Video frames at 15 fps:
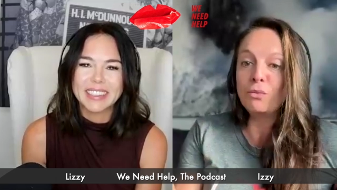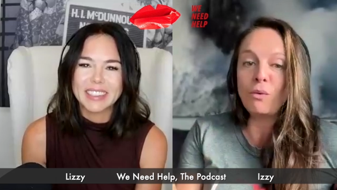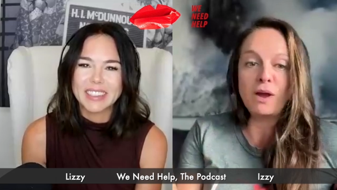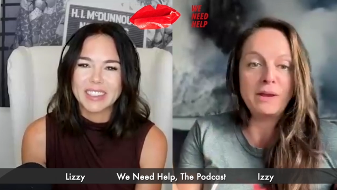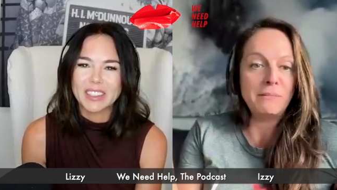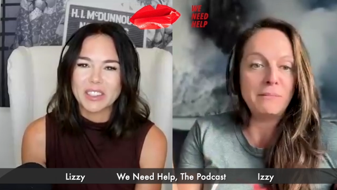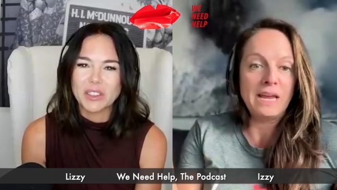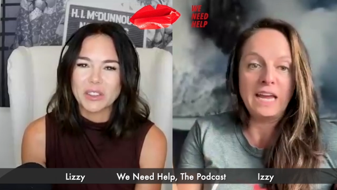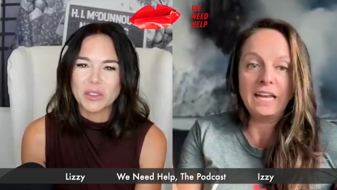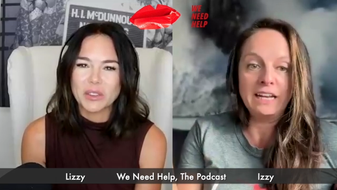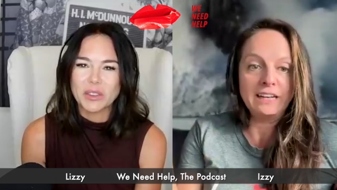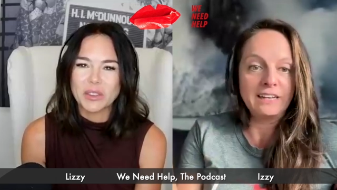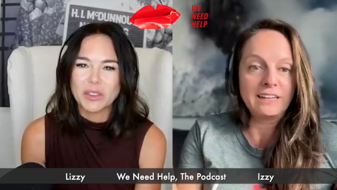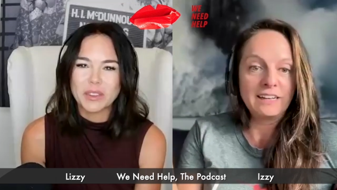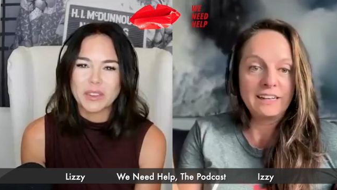Speaker 1: white meat
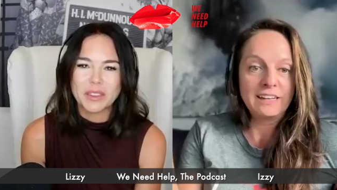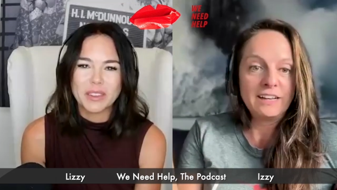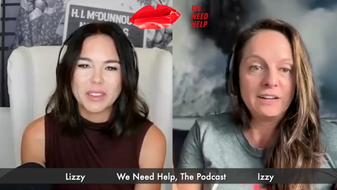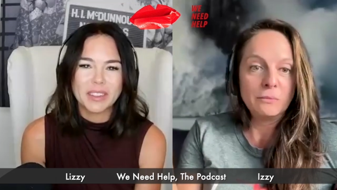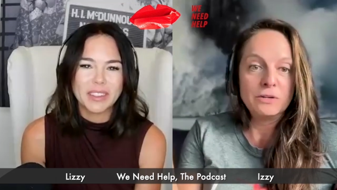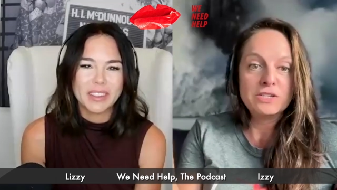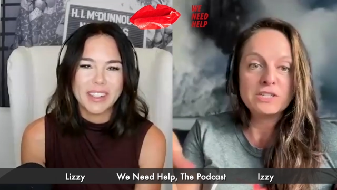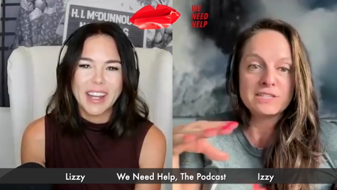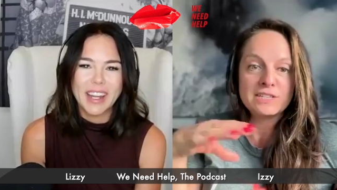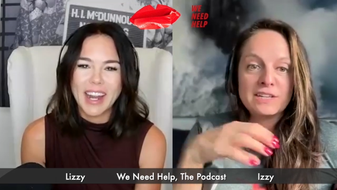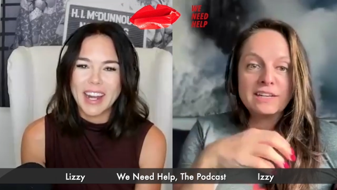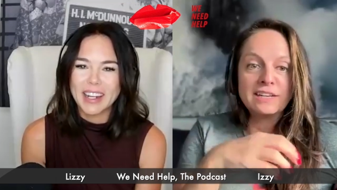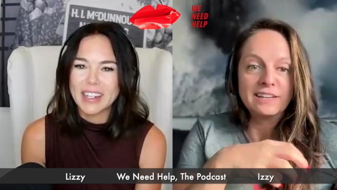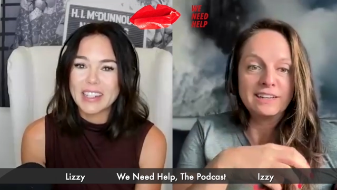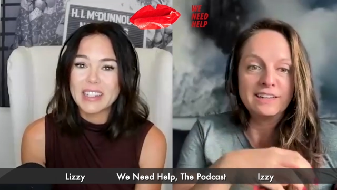which is
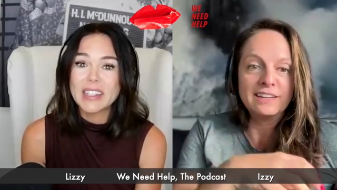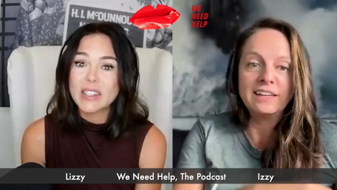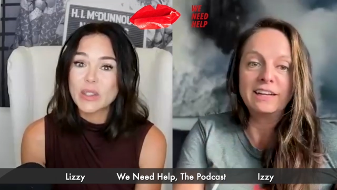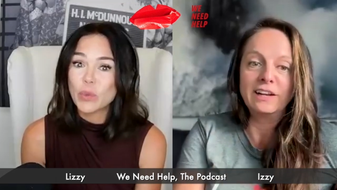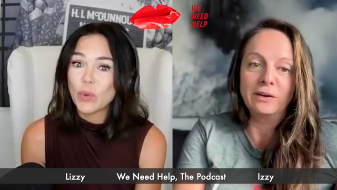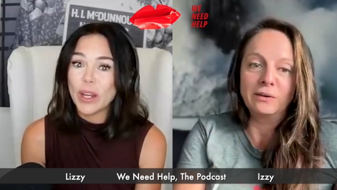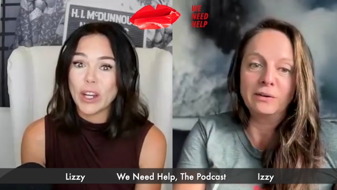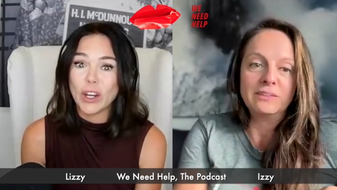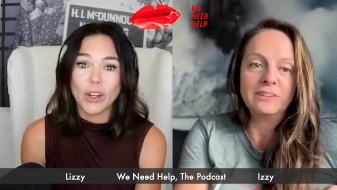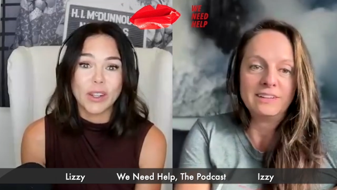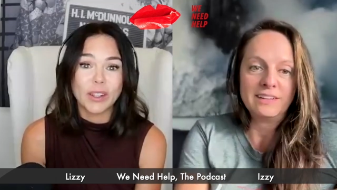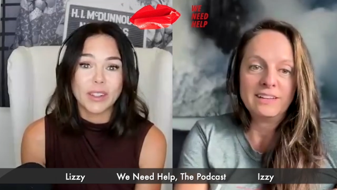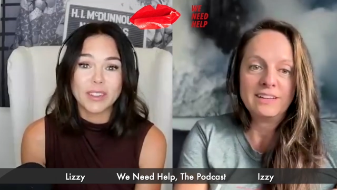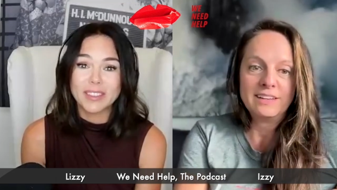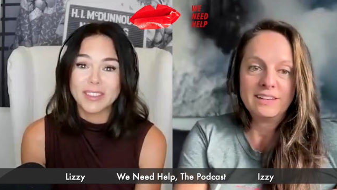yeah it's weird
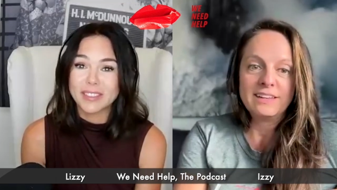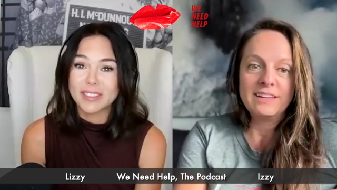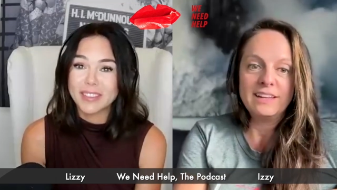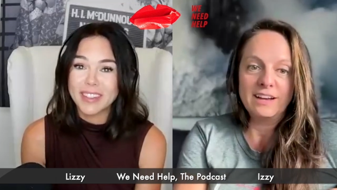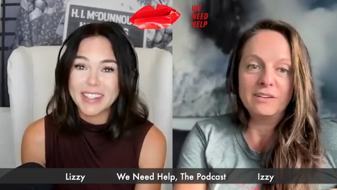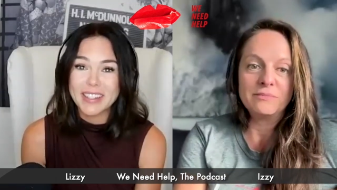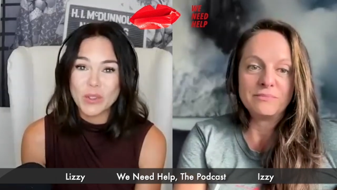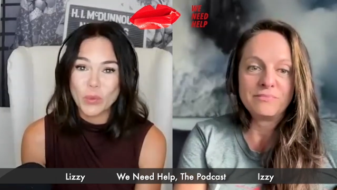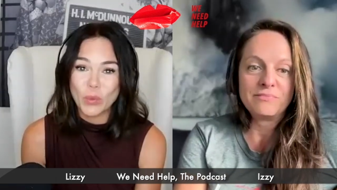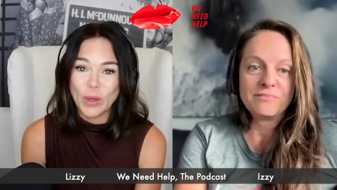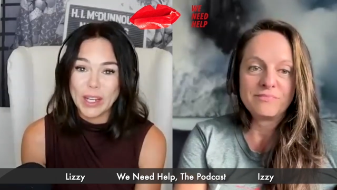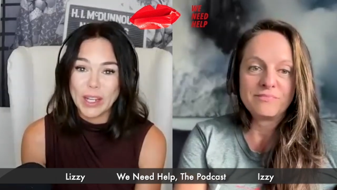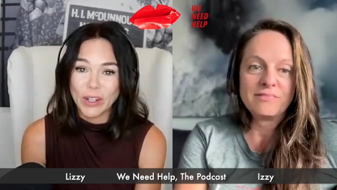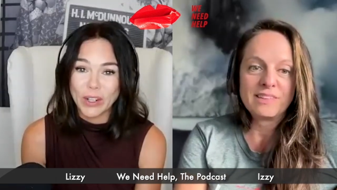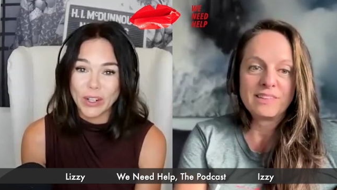know. yeah it's
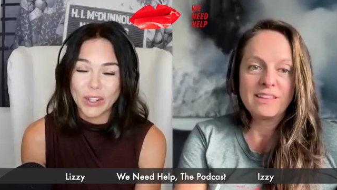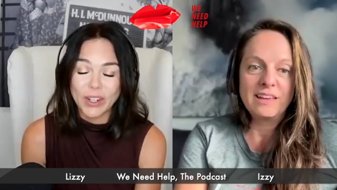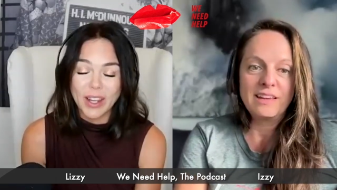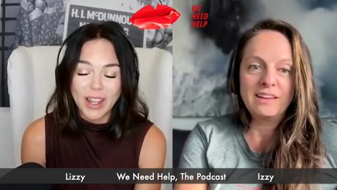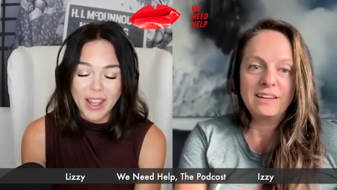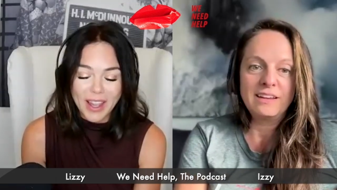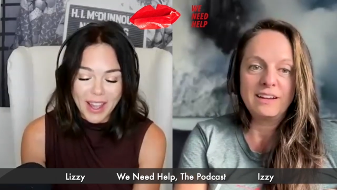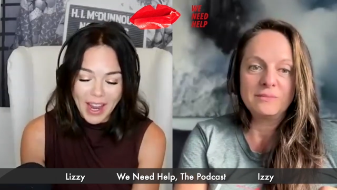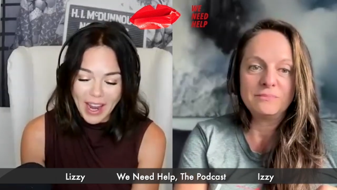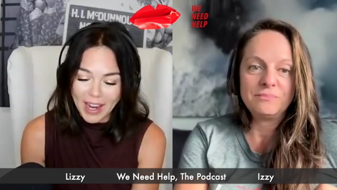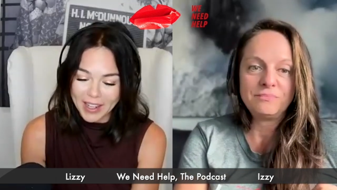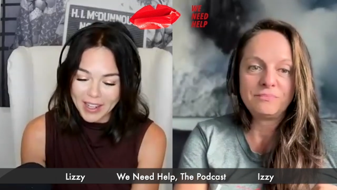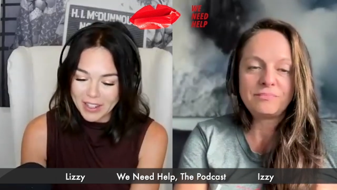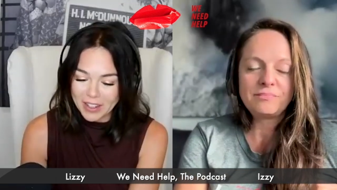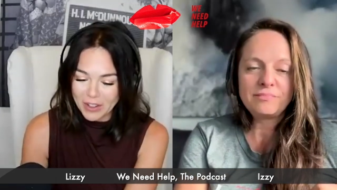
Speaker 2: weird yeah, yeah.
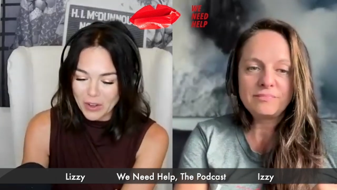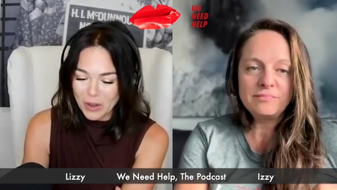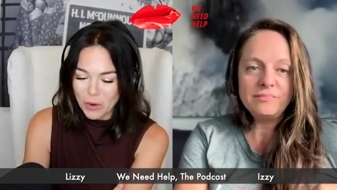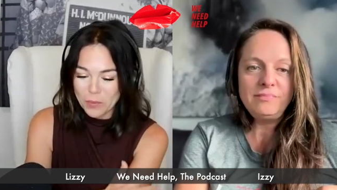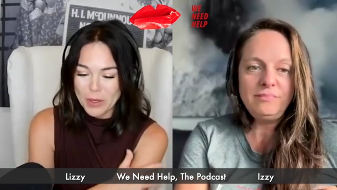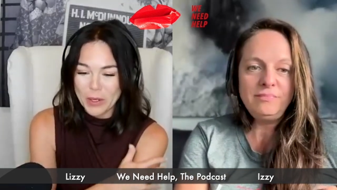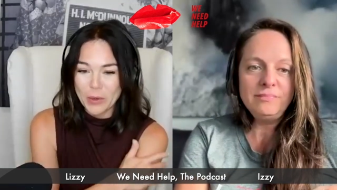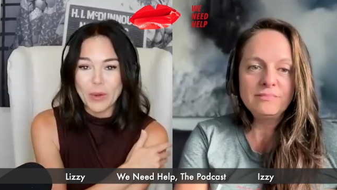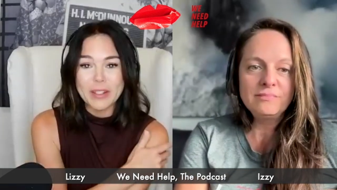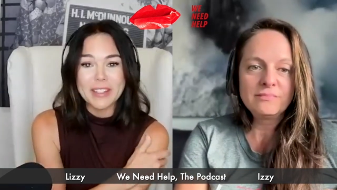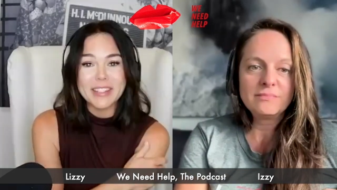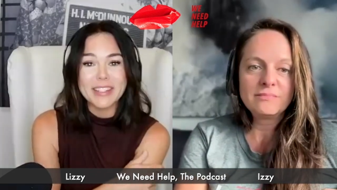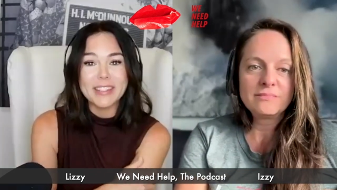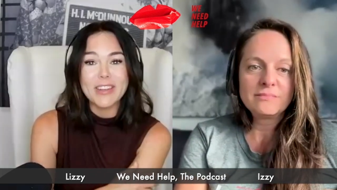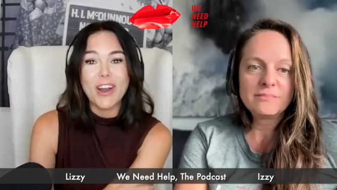and nobody
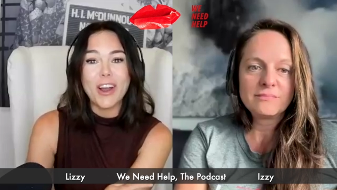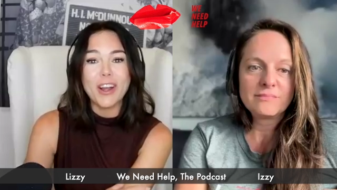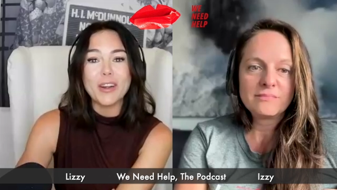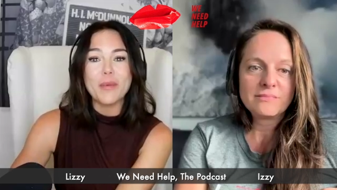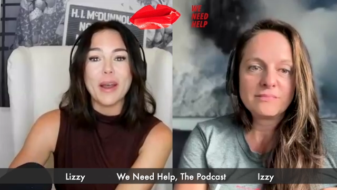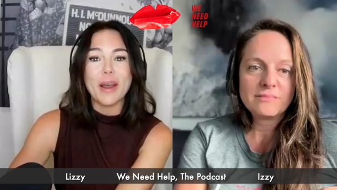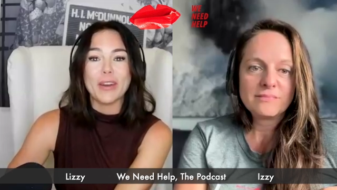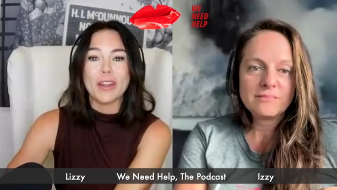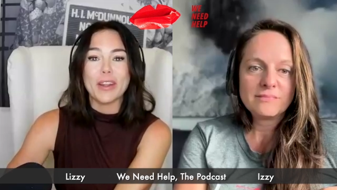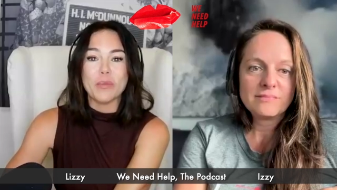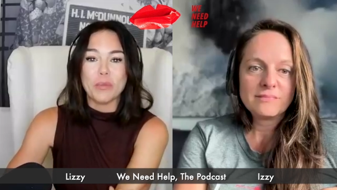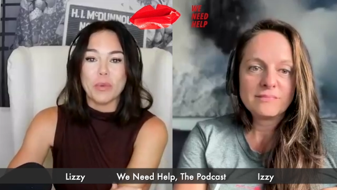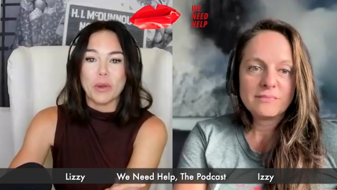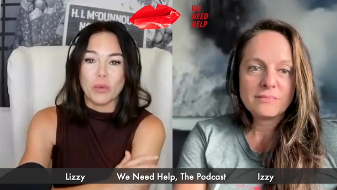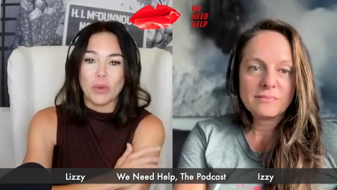wants to talk about
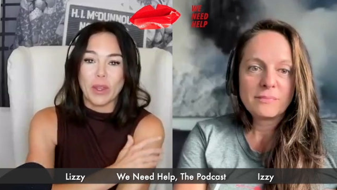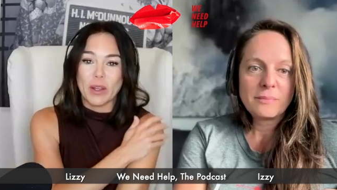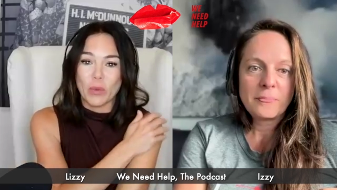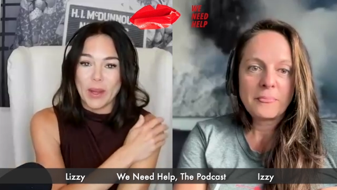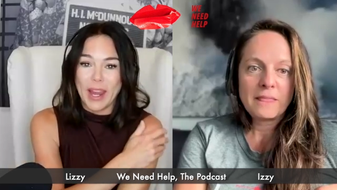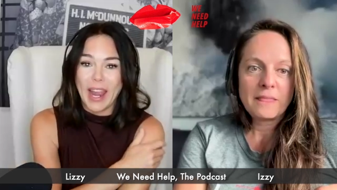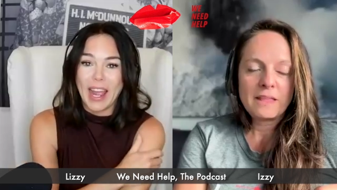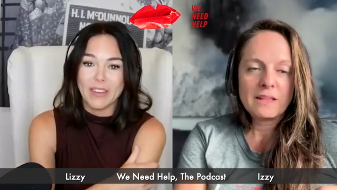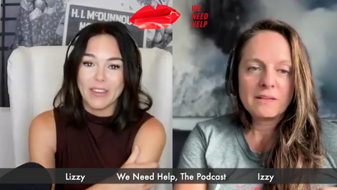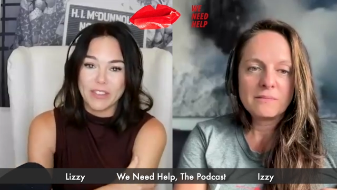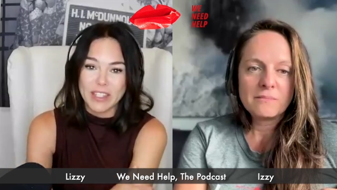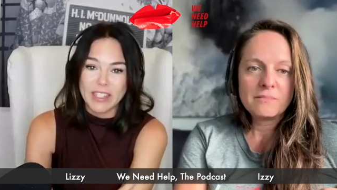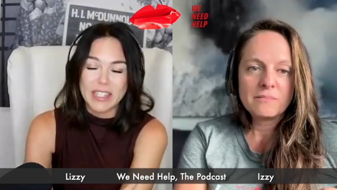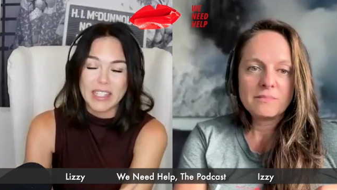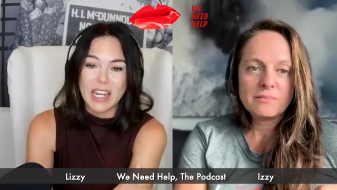it but like we have
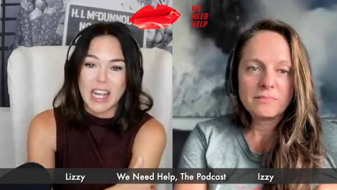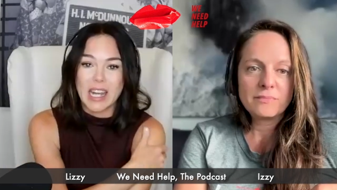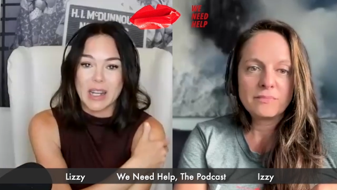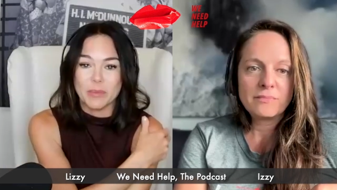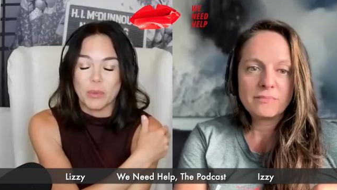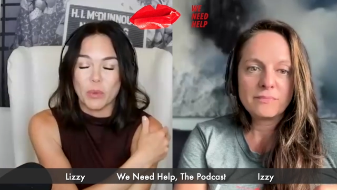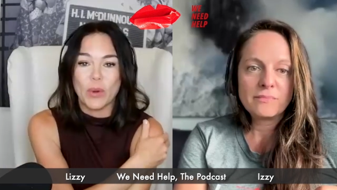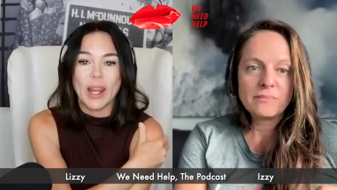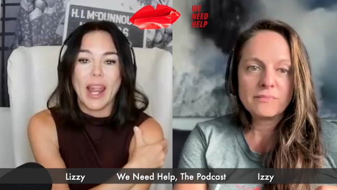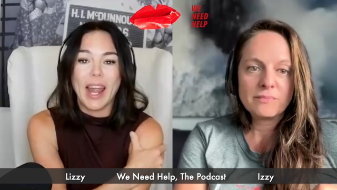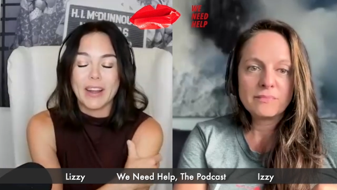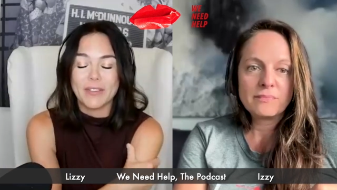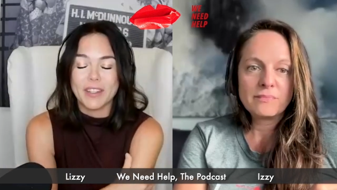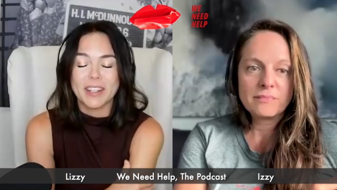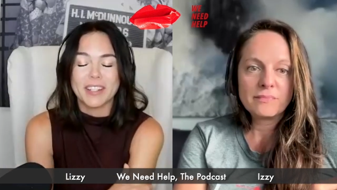to stop we have to